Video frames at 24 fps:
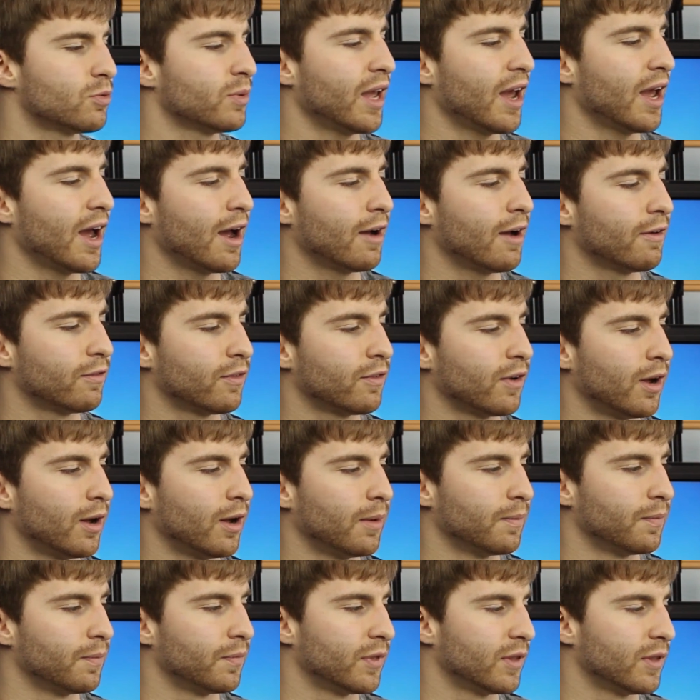We have
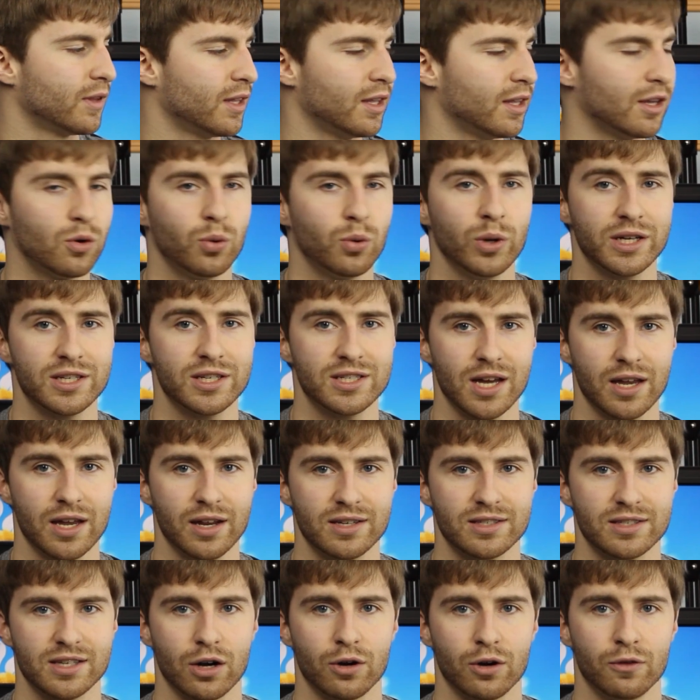um, the quick
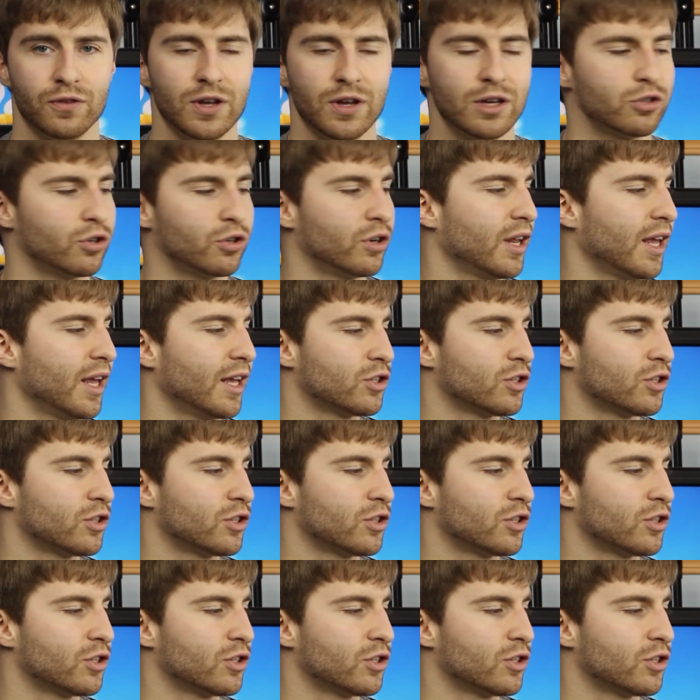settings that are featured in